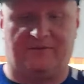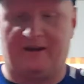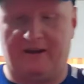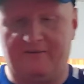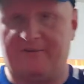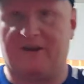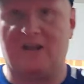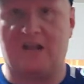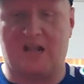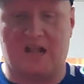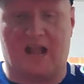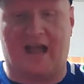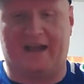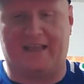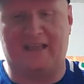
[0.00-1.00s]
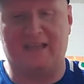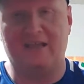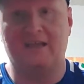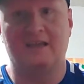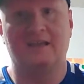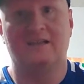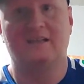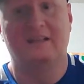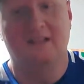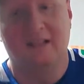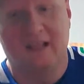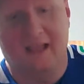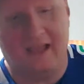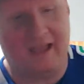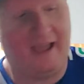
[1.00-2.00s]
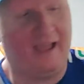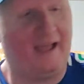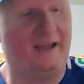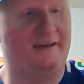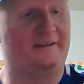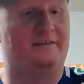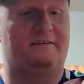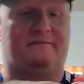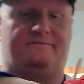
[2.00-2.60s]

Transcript: very, very shoddy. And,